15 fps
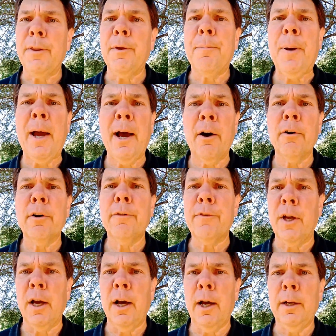the power of
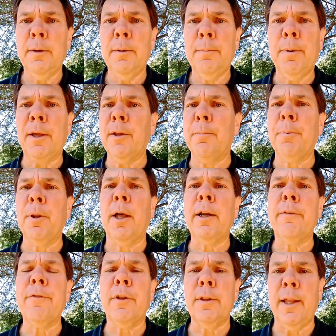God, by the blood
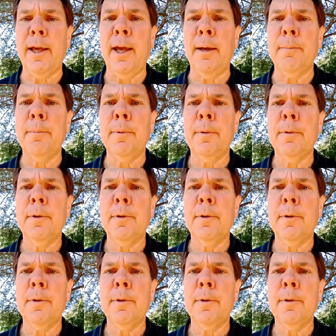of the Lamb,